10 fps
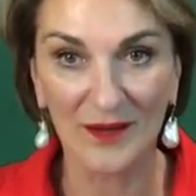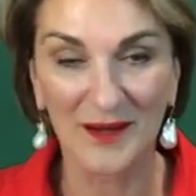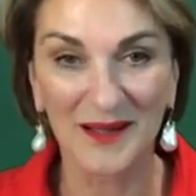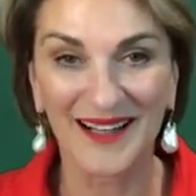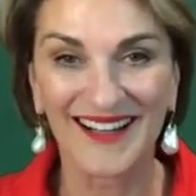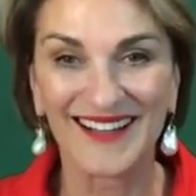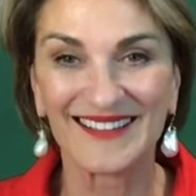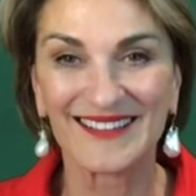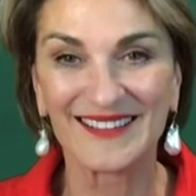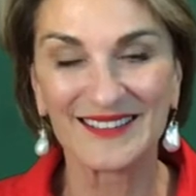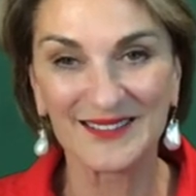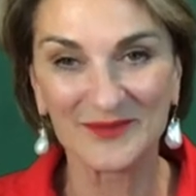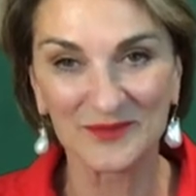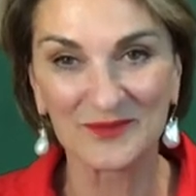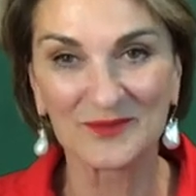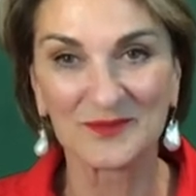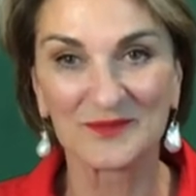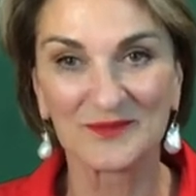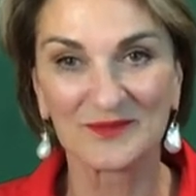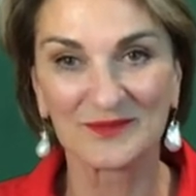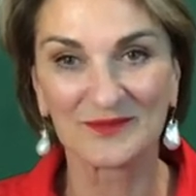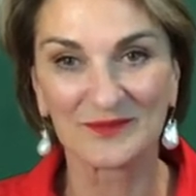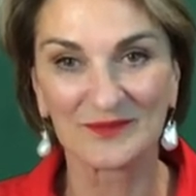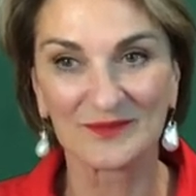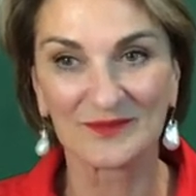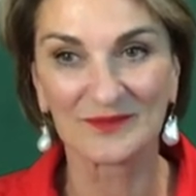[no speech]